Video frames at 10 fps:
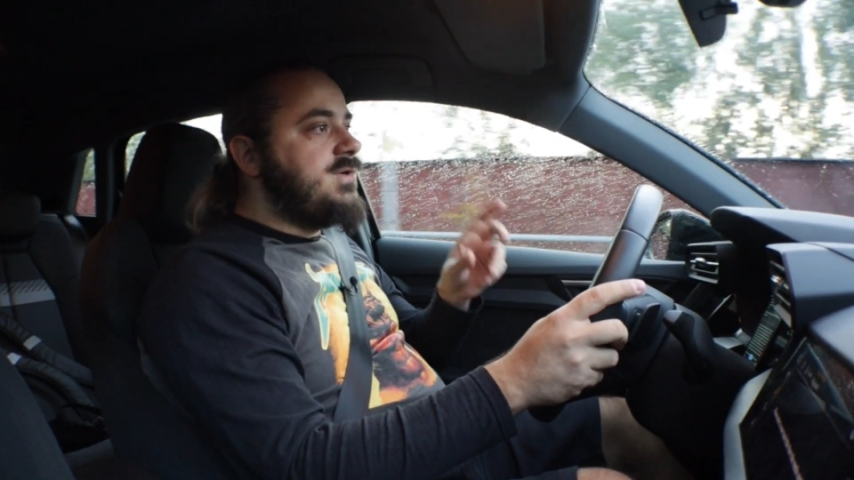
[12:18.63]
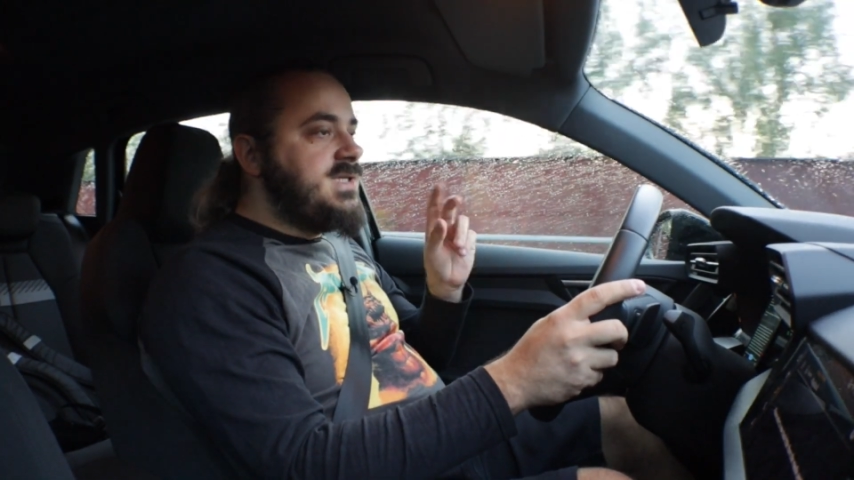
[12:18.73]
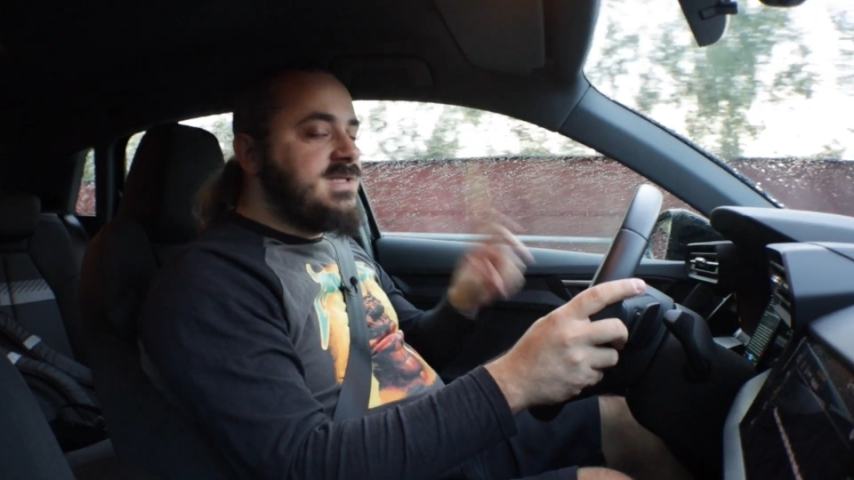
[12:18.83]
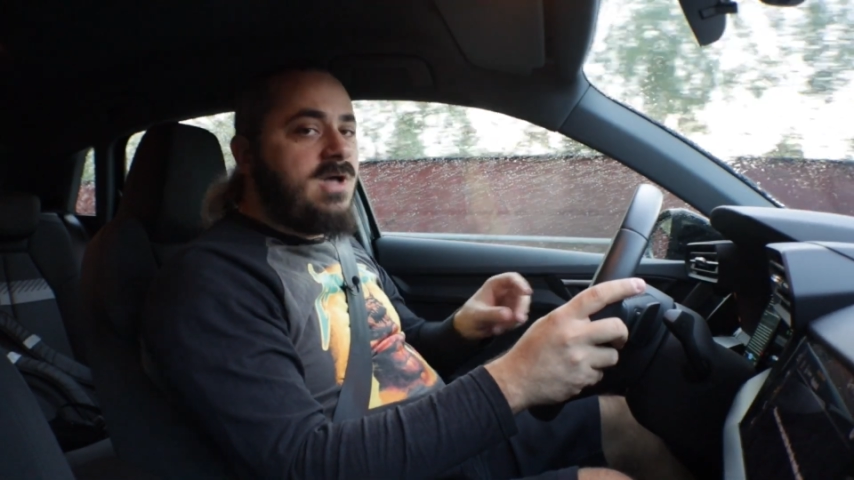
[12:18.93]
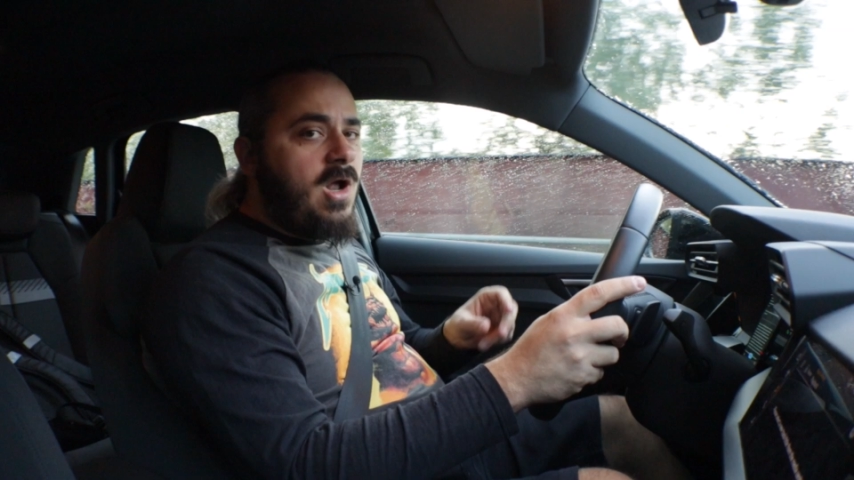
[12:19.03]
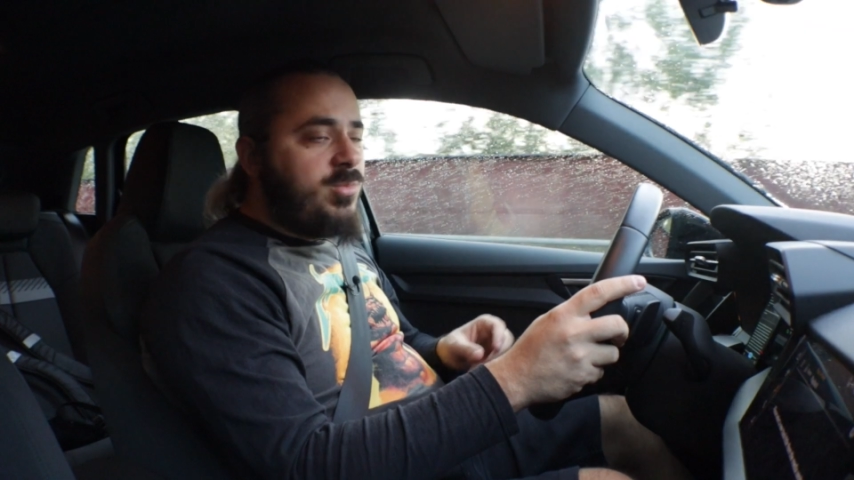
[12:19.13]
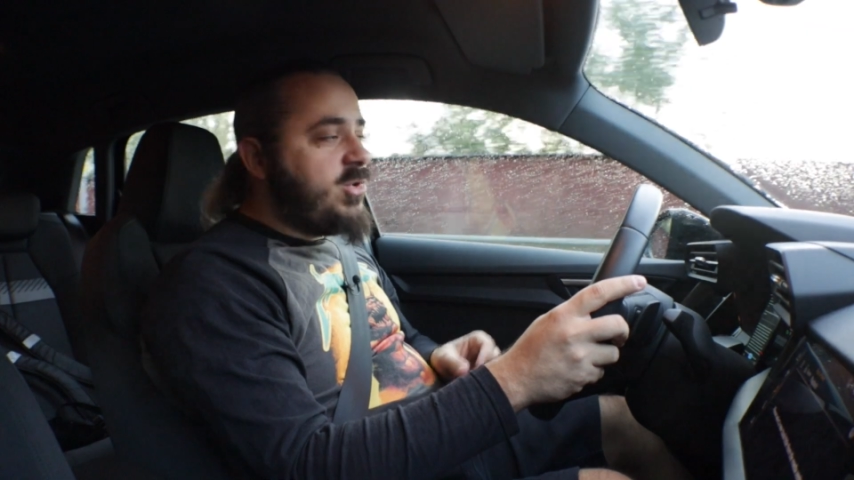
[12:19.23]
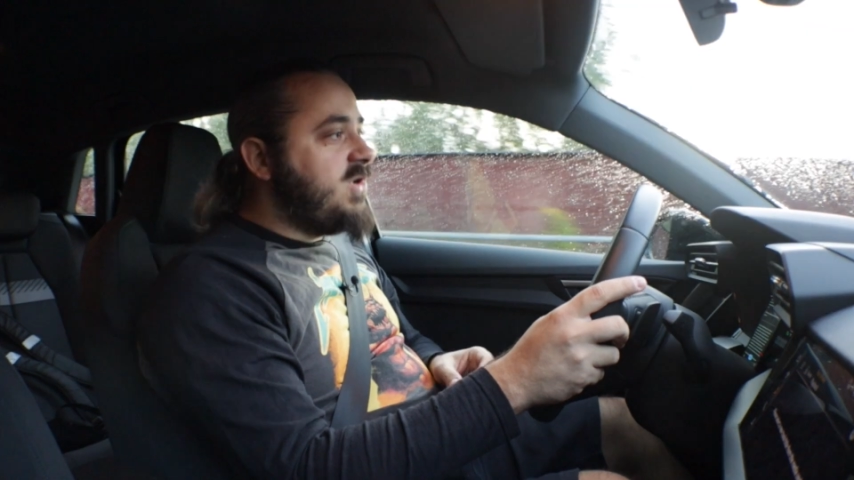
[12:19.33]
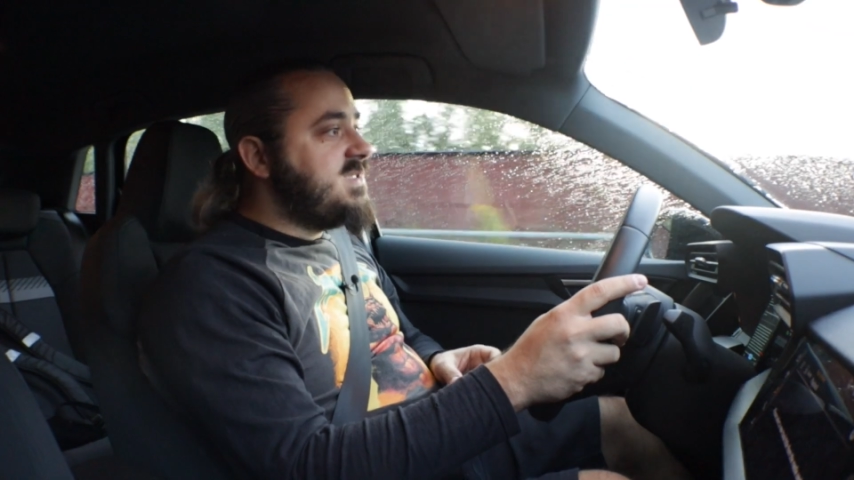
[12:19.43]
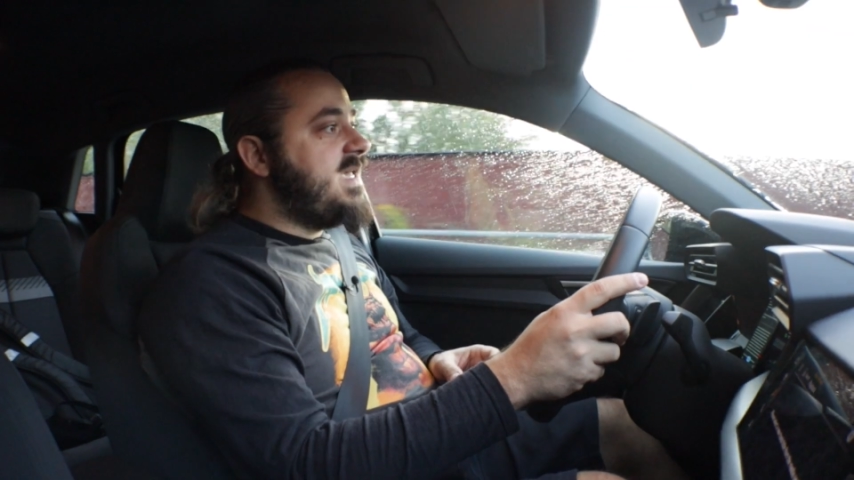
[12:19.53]
install
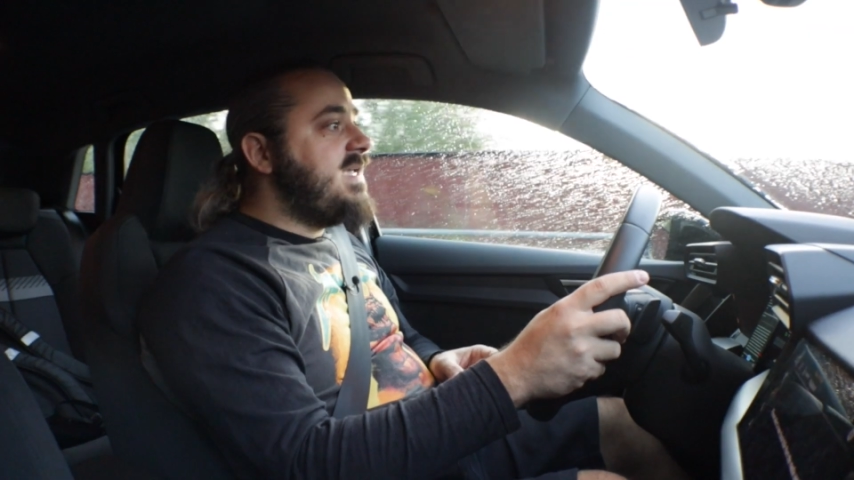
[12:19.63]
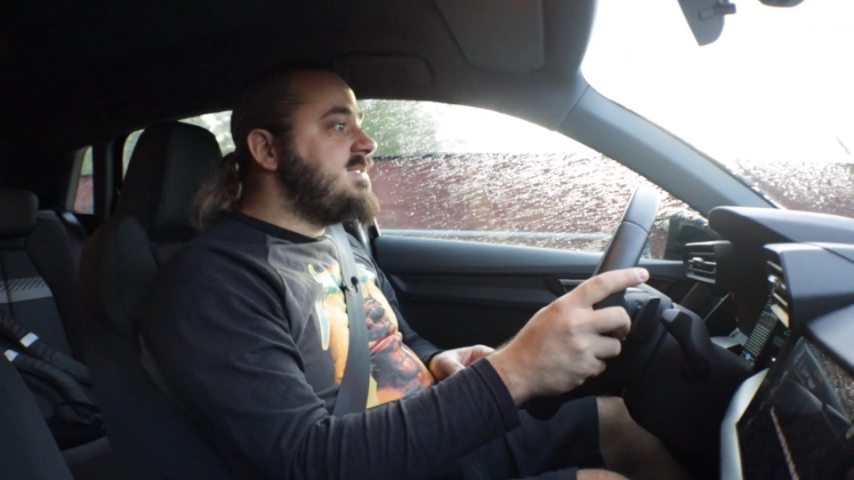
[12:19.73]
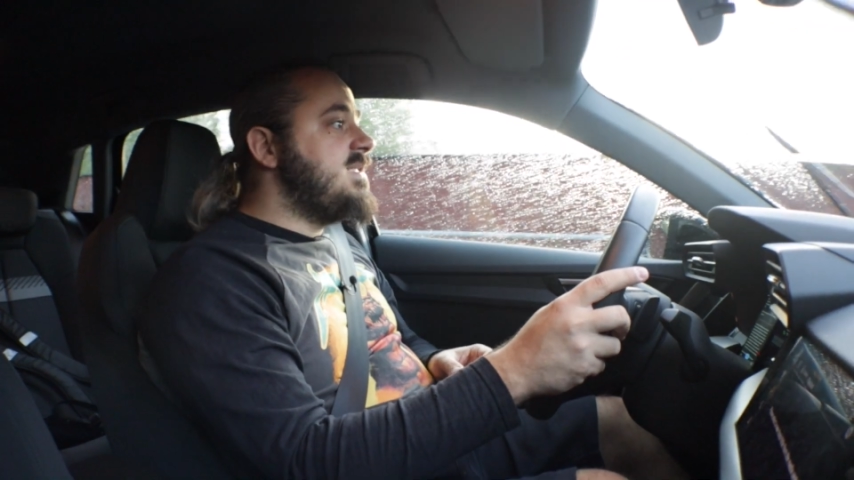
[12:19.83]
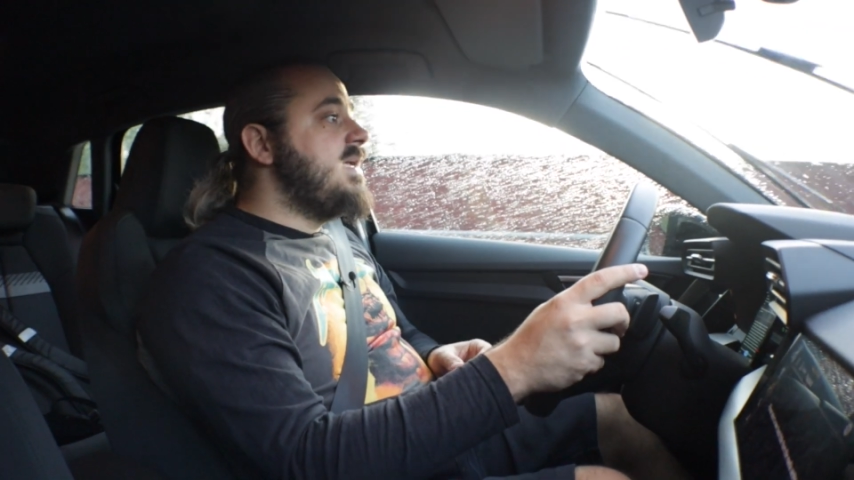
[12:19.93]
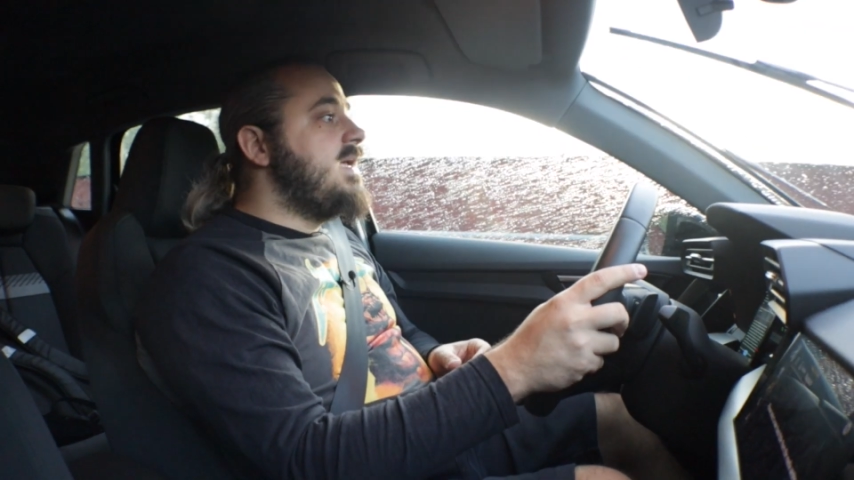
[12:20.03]
process.